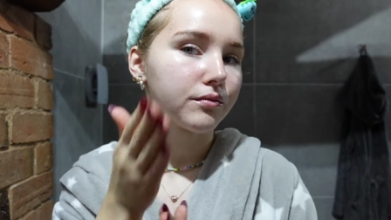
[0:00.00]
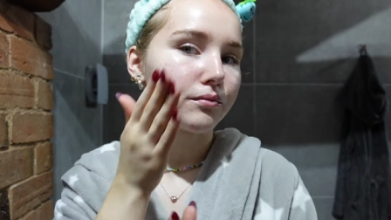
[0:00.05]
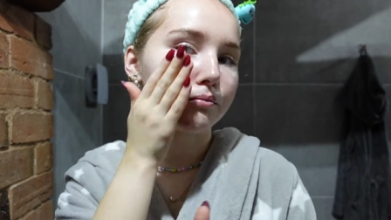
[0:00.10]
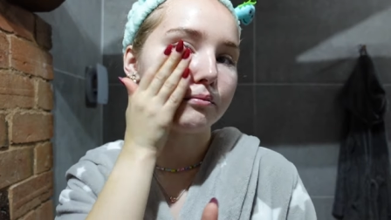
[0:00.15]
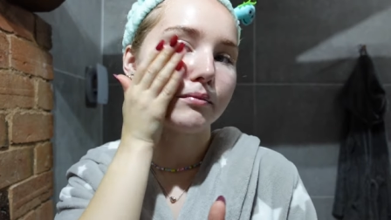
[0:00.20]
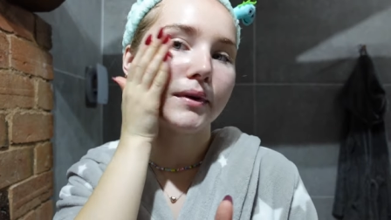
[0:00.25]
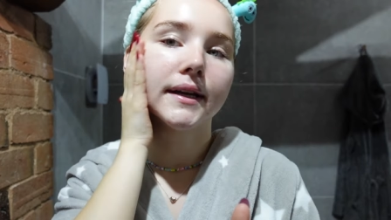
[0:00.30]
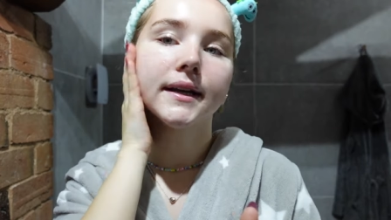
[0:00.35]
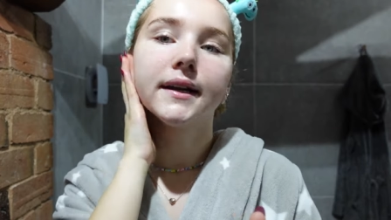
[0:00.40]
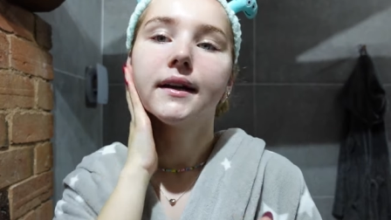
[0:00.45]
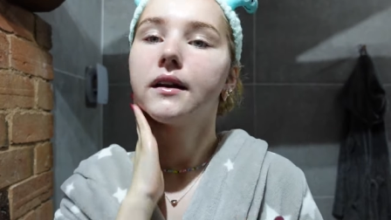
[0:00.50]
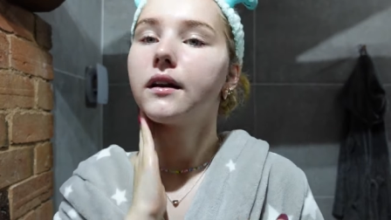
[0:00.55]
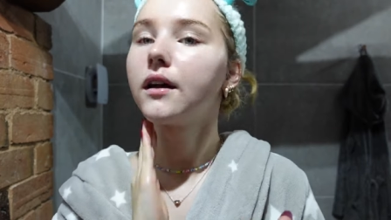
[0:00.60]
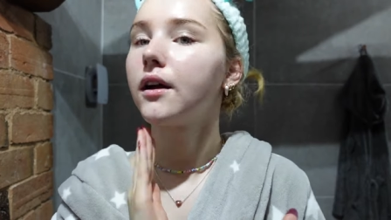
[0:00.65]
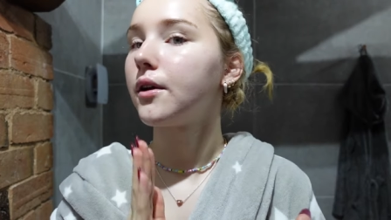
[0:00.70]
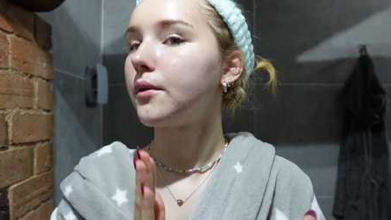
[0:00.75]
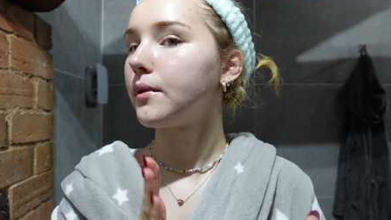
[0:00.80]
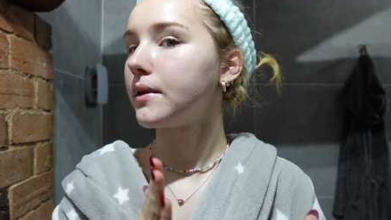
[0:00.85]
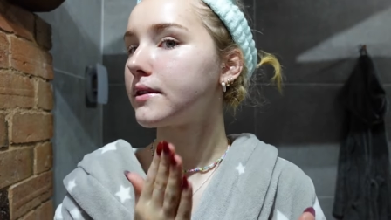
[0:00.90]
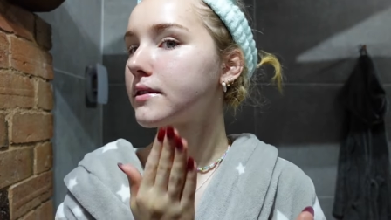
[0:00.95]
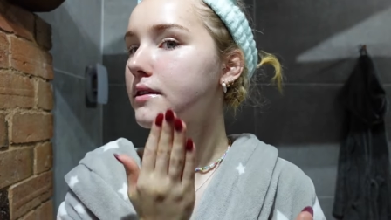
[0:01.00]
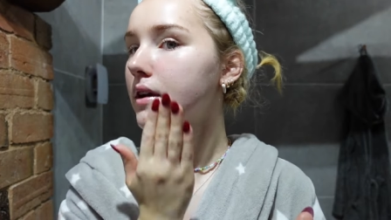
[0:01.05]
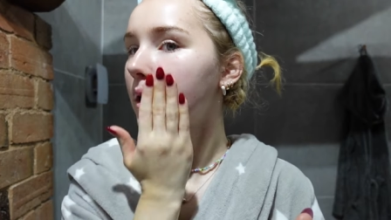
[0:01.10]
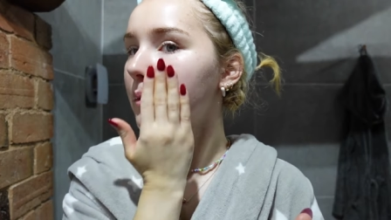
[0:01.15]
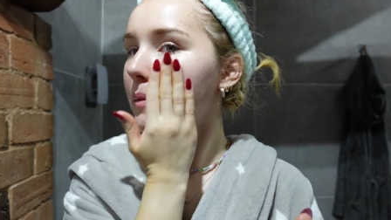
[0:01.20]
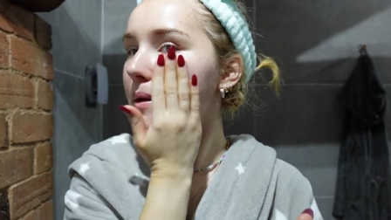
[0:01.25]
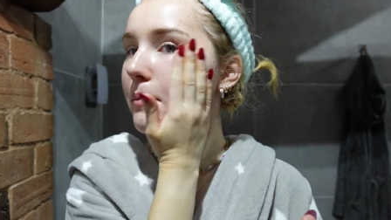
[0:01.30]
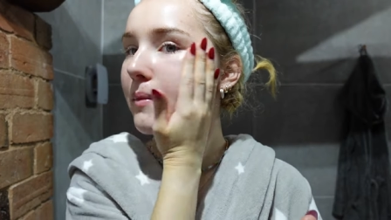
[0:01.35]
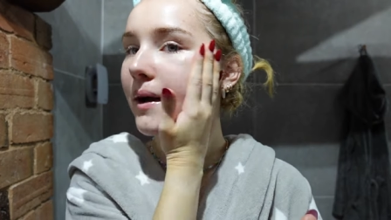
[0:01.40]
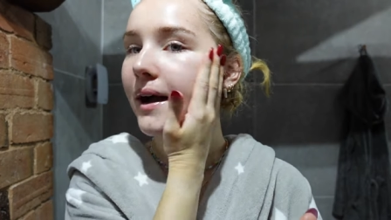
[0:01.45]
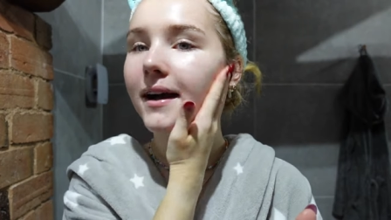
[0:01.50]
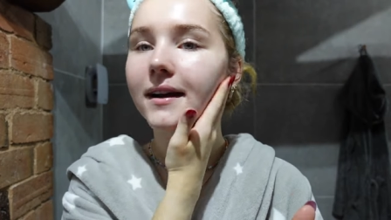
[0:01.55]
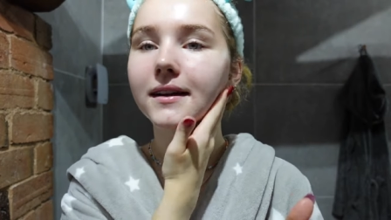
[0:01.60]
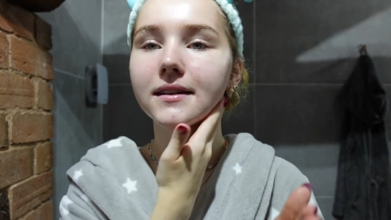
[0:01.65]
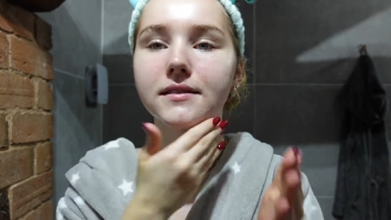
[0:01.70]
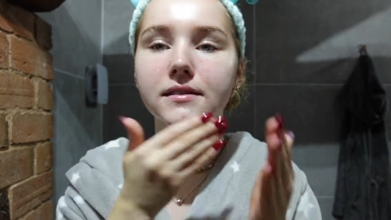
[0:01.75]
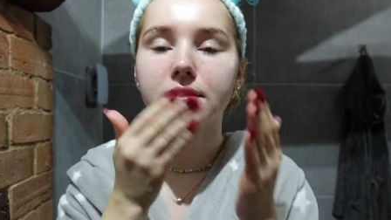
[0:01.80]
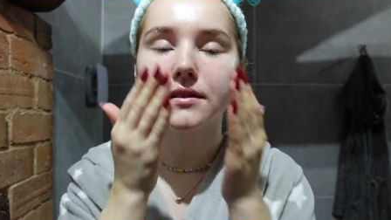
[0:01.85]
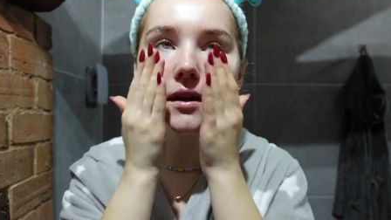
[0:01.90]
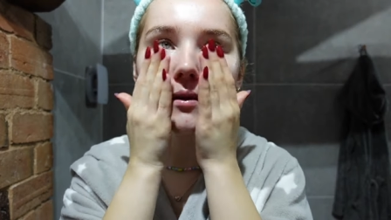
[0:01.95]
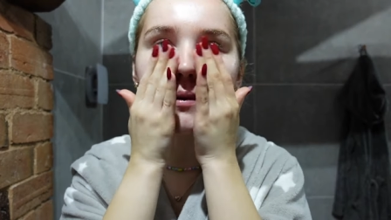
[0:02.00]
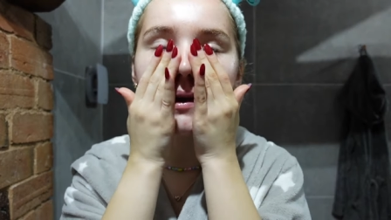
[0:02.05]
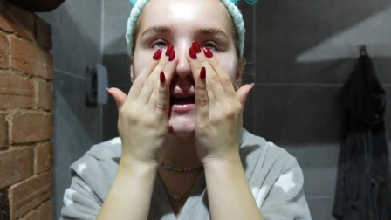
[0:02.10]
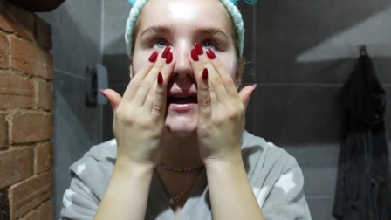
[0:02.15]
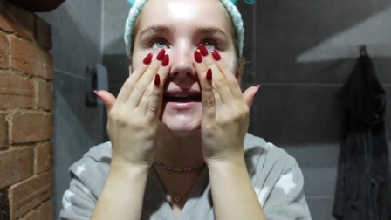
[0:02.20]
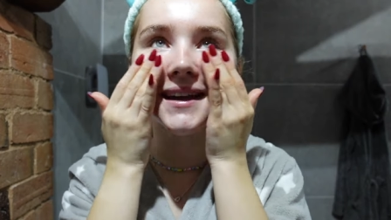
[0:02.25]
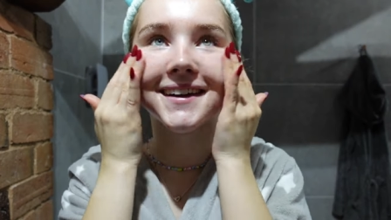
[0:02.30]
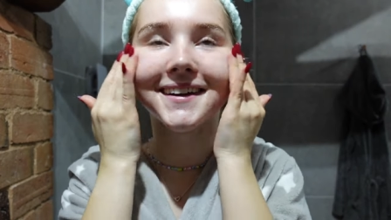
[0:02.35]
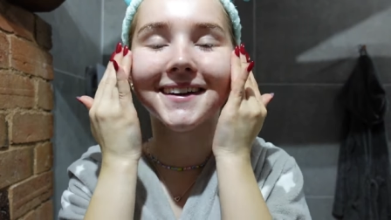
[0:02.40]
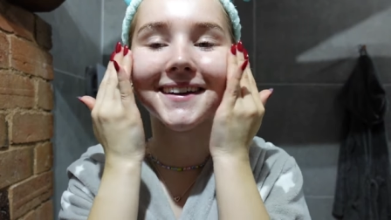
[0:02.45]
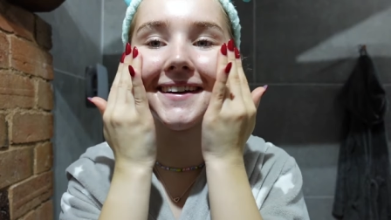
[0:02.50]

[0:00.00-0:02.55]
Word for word: My glow is coming back slowly.